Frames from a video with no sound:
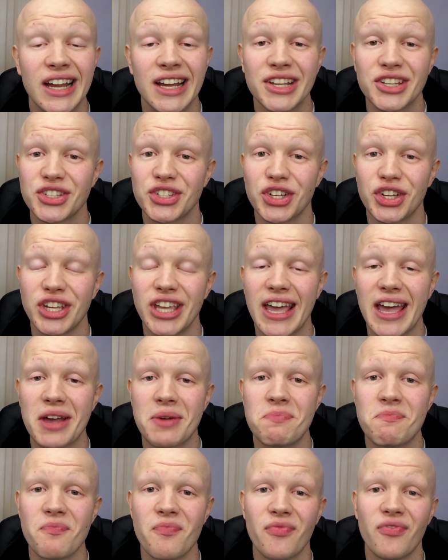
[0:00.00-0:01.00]
So yeah,
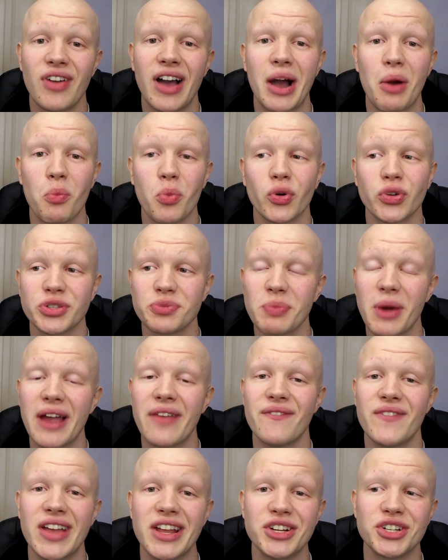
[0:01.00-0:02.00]
that was my
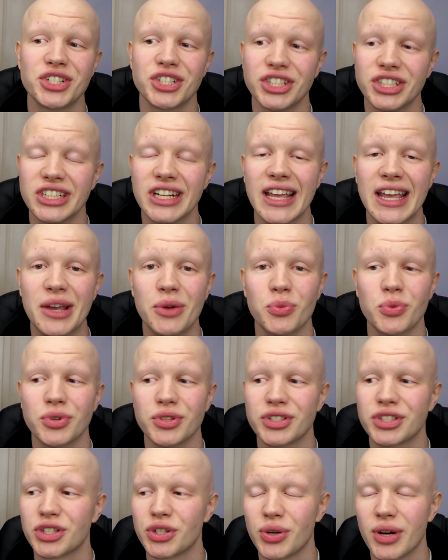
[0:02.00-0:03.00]
invention. It
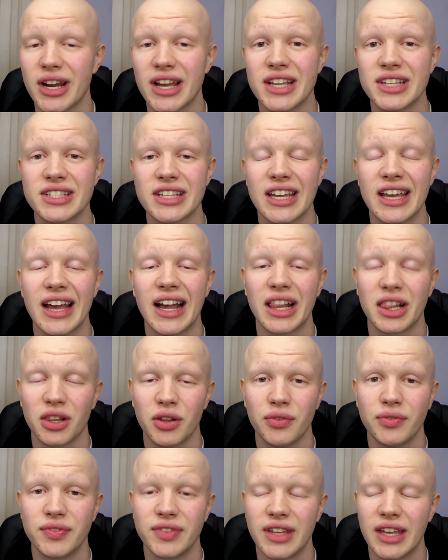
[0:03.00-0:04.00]
was crazy, I
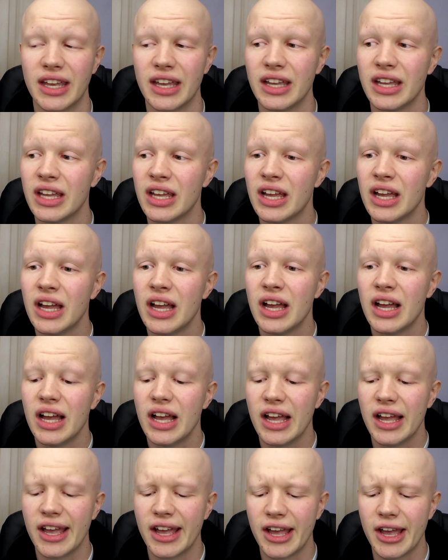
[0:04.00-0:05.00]
loved it.
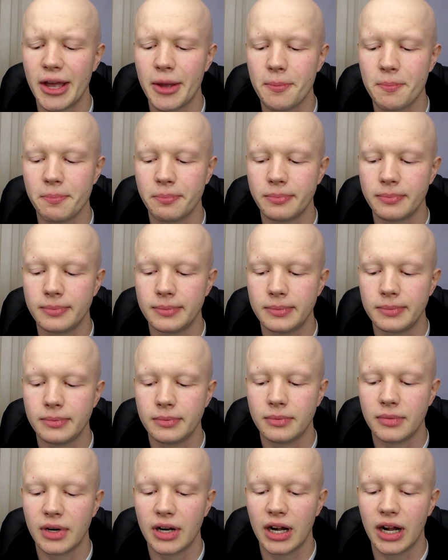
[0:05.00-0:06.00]
Um,
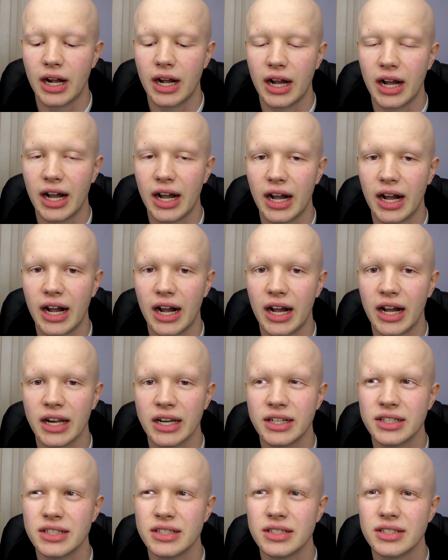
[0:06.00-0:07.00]

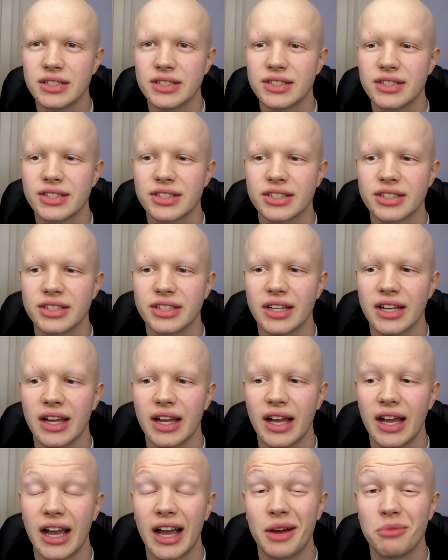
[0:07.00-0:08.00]
and
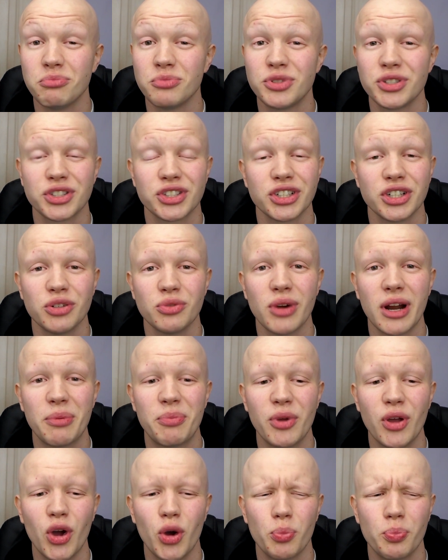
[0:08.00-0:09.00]
I'm just gonna
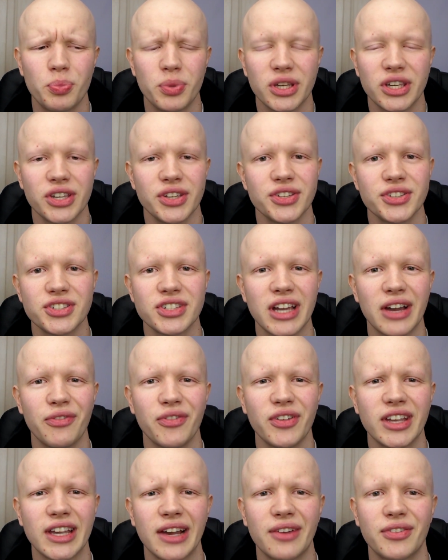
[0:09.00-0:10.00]
wrap it up because I
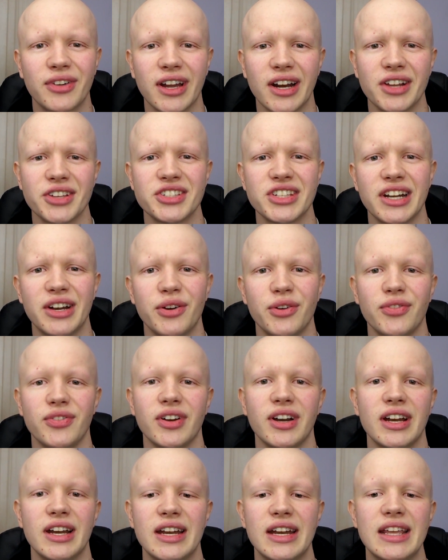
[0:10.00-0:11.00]
think I've kind of said
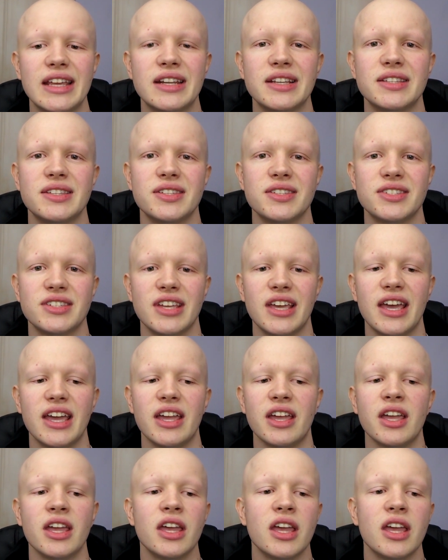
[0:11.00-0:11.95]
everything I needed to say.